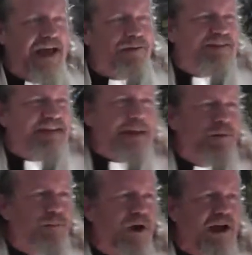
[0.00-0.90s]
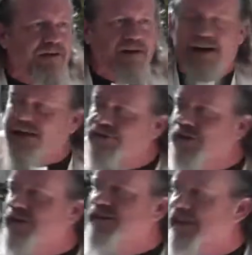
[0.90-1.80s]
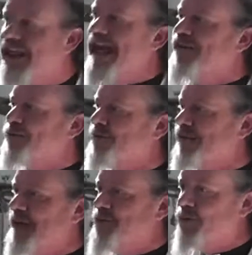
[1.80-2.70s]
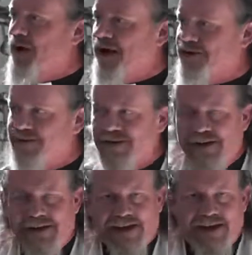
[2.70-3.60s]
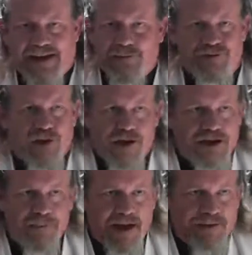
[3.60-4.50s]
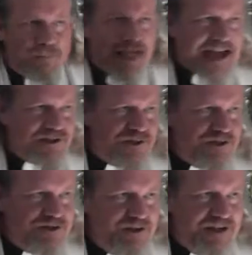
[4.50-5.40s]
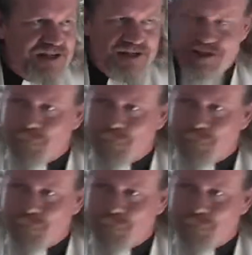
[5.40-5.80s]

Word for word: That was Samuel Proctor. And I took a class with Samuel Proctor, and he was talking about the black church traditions.